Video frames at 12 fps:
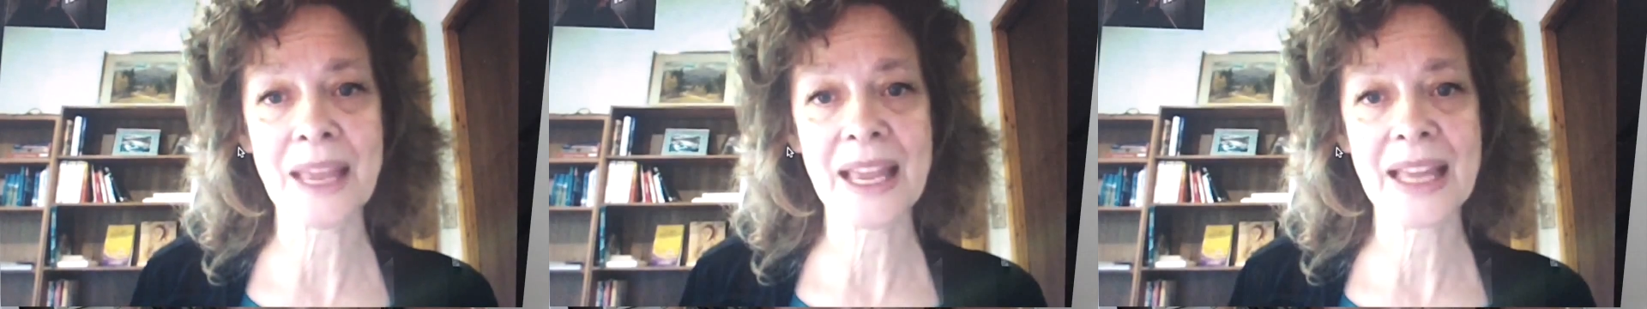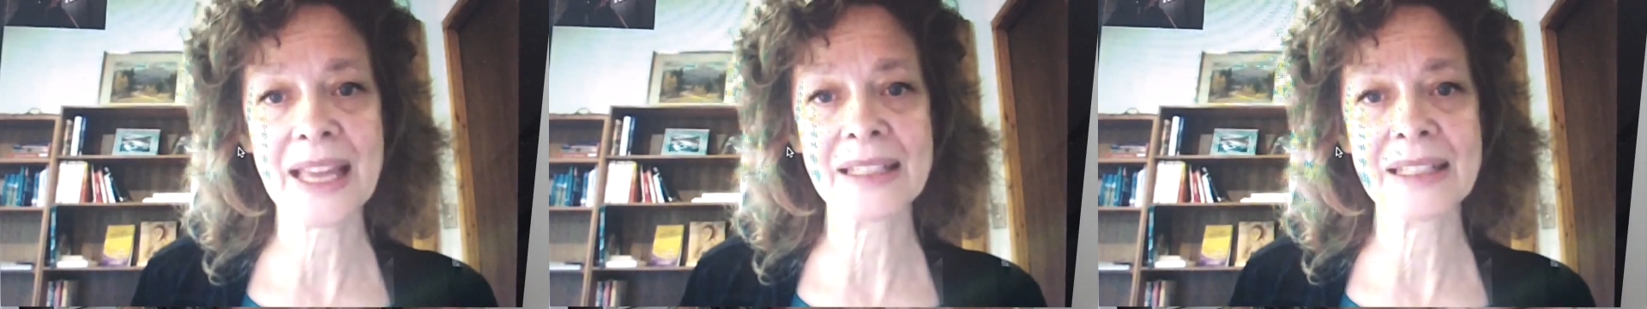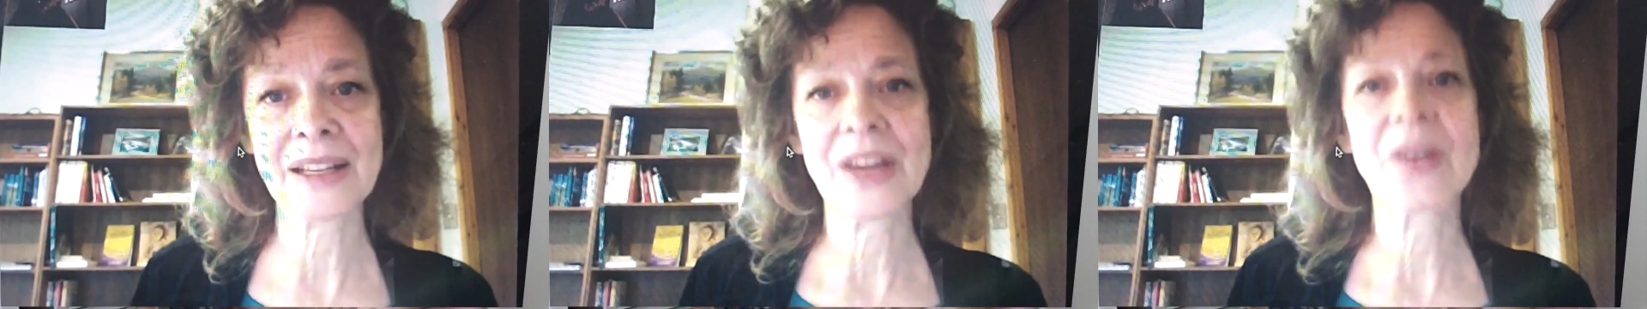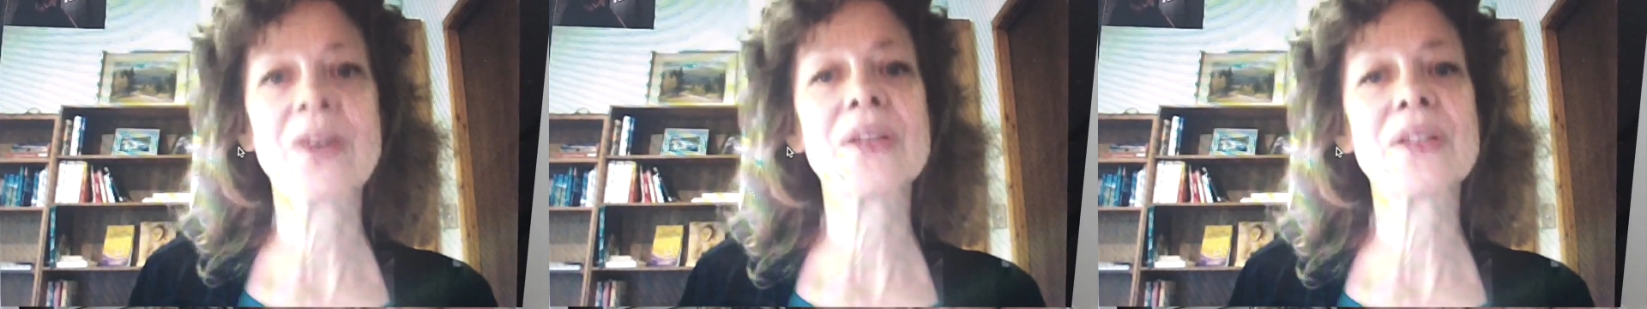And
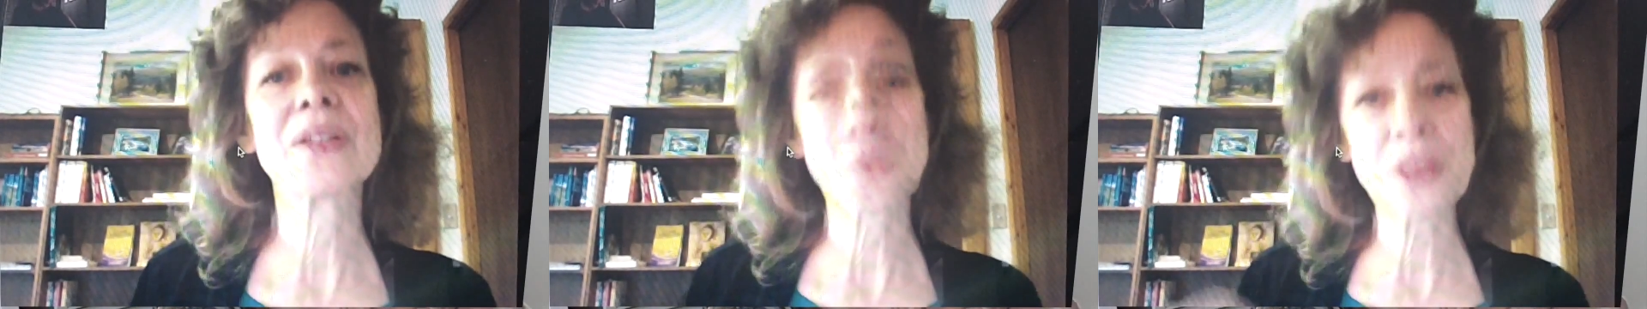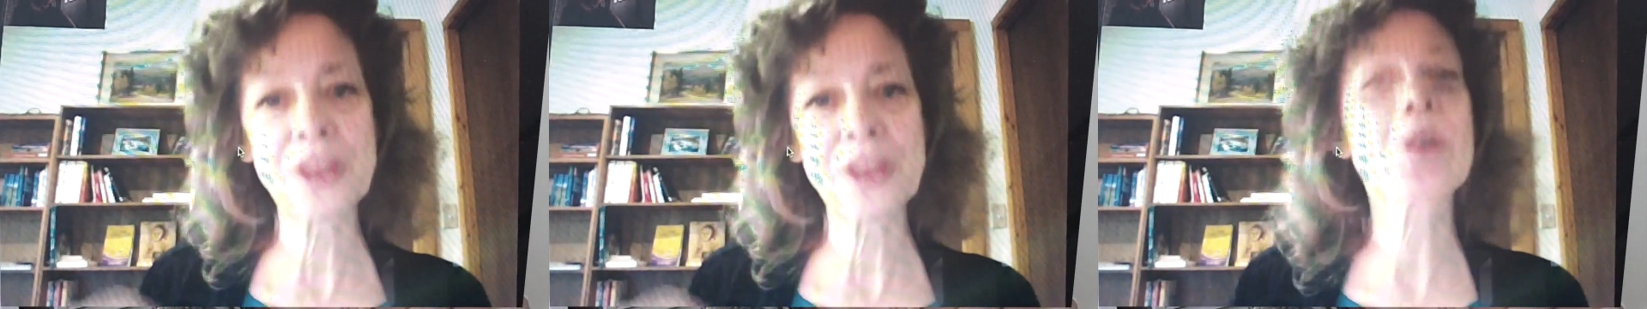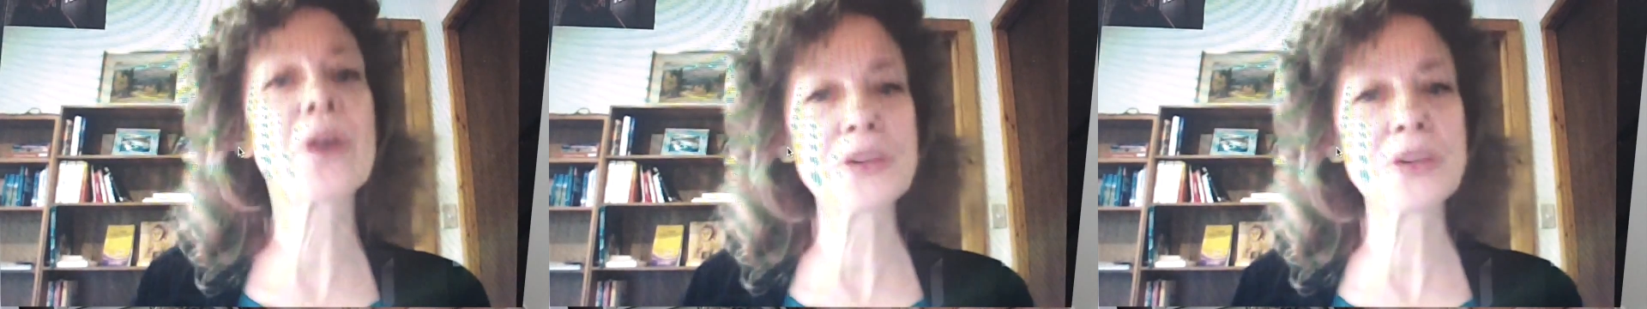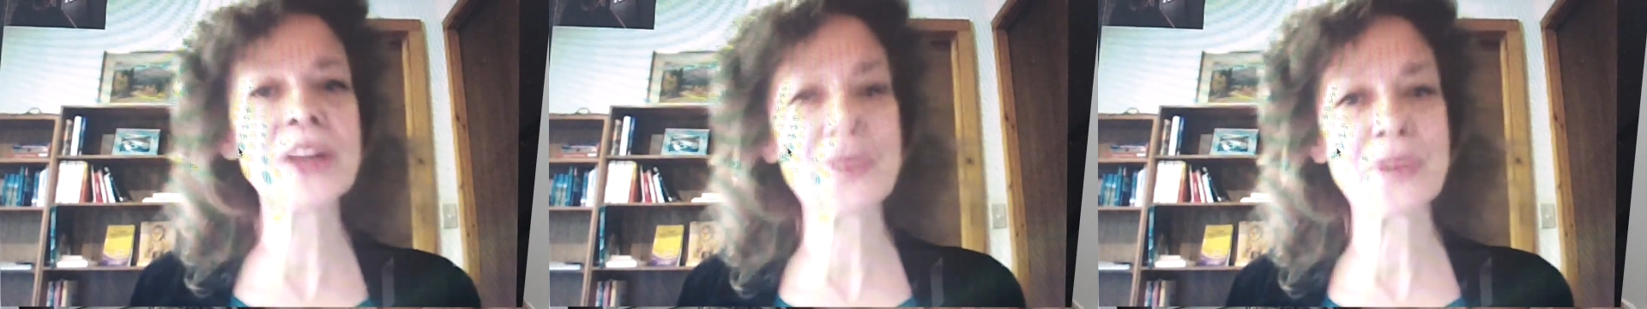so with the core
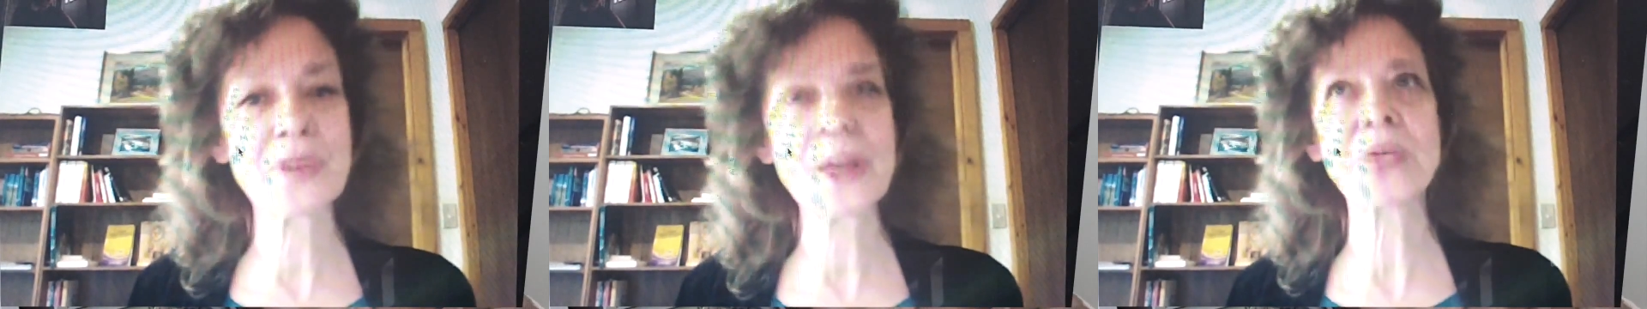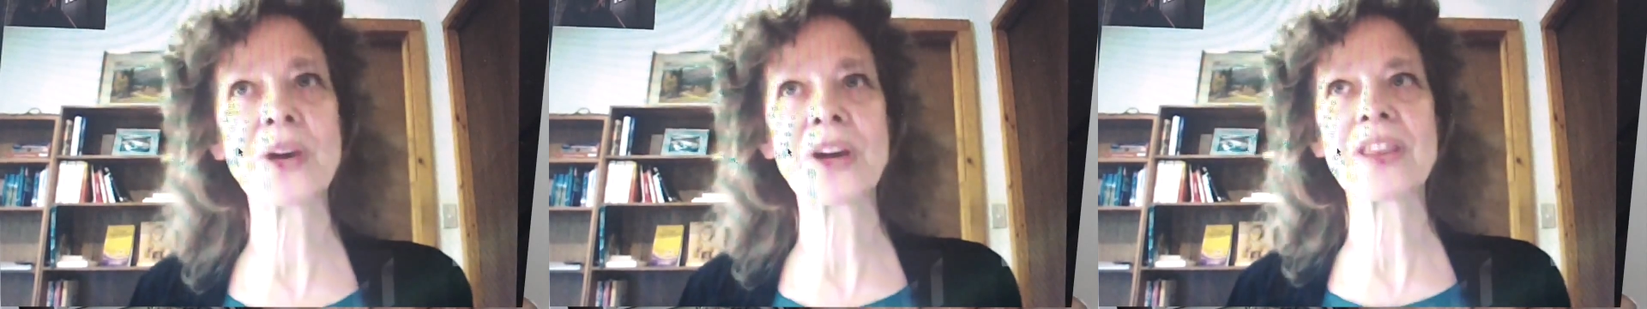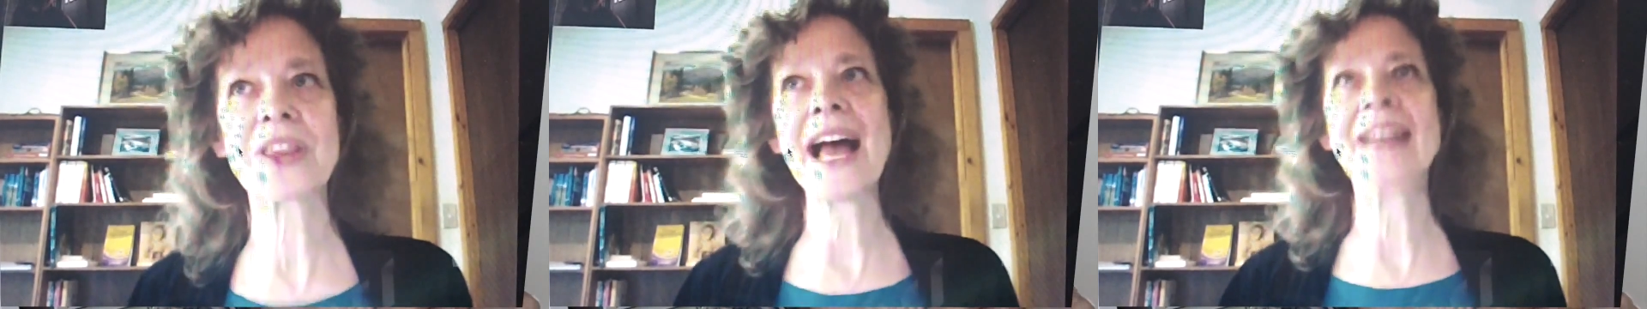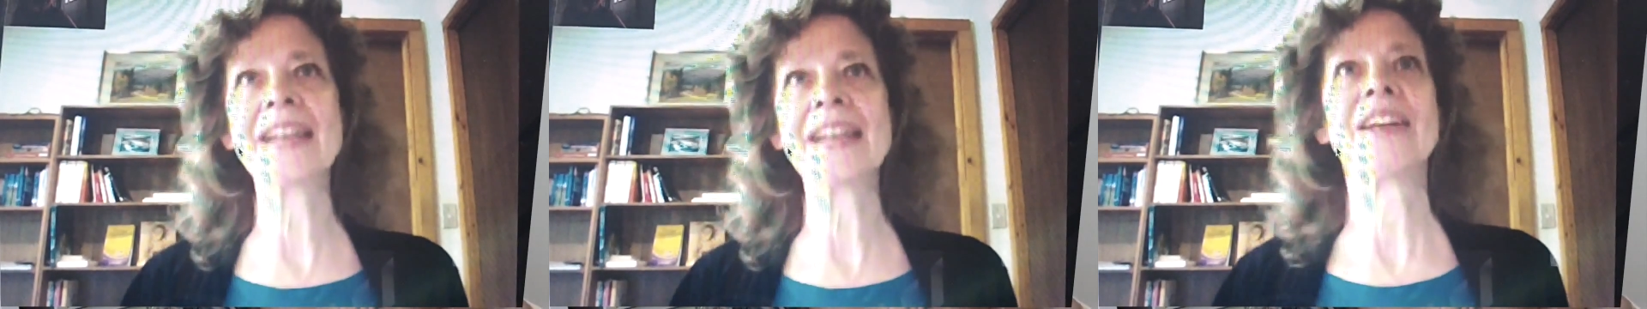transformation work,
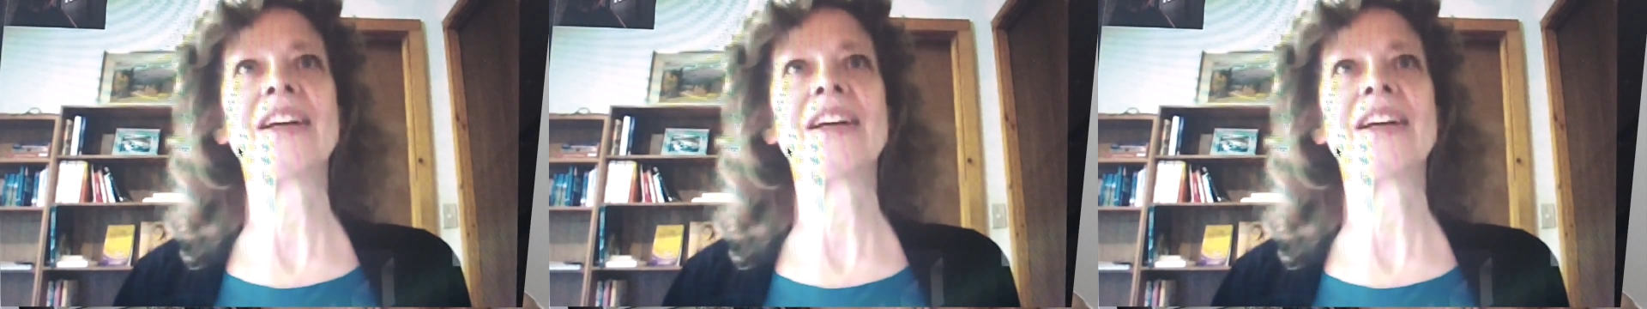that